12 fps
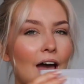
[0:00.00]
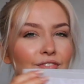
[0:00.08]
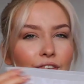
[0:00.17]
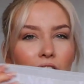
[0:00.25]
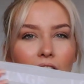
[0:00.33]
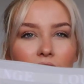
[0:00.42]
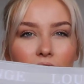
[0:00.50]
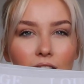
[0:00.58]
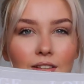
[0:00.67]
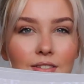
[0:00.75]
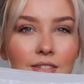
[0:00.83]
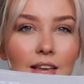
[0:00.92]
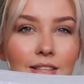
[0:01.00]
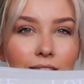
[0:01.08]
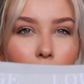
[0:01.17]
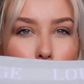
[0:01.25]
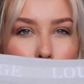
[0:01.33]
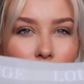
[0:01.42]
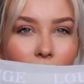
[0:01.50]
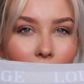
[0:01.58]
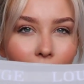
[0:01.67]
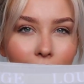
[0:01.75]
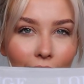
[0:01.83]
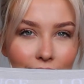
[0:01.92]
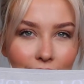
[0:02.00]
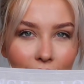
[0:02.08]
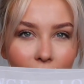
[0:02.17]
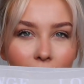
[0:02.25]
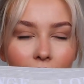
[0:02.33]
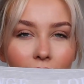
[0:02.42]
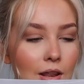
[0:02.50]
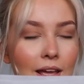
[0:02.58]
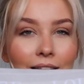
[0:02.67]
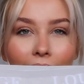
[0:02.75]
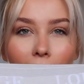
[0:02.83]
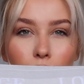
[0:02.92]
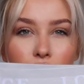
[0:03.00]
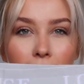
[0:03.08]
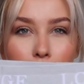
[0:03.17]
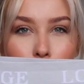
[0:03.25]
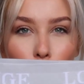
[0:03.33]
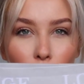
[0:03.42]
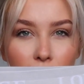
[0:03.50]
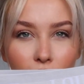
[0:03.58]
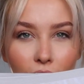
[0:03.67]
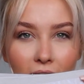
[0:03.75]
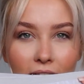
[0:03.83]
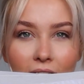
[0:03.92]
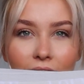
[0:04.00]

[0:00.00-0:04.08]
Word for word: I feel like this is the most classic like lounge embroidery